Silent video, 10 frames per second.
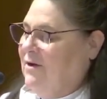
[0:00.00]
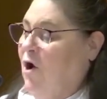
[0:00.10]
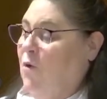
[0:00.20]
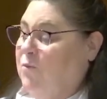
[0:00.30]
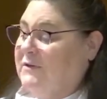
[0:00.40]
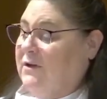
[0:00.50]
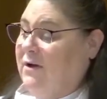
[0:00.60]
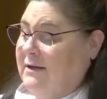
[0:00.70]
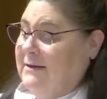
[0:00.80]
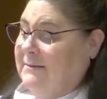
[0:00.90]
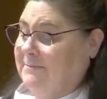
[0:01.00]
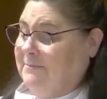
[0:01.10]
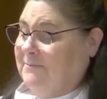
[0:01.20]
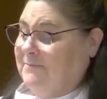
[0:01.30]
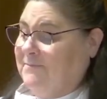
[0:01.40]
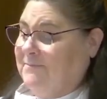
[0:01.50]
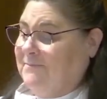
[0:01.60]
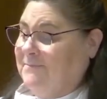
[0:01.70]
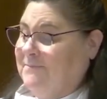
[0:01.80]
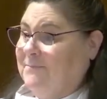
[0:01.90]
Hope was gone,
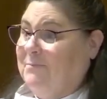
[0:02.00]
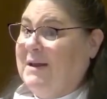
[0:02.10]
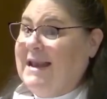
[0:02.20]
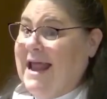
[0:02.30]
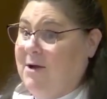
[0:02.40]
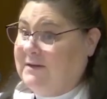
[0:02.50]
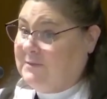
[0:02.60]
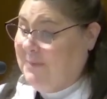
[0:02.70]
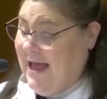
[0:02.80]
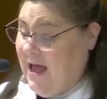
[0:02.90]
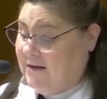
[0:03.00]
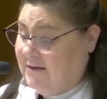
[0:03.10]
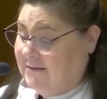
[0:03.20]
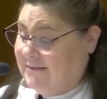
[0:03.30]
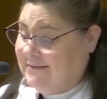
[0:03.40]
but now it's back.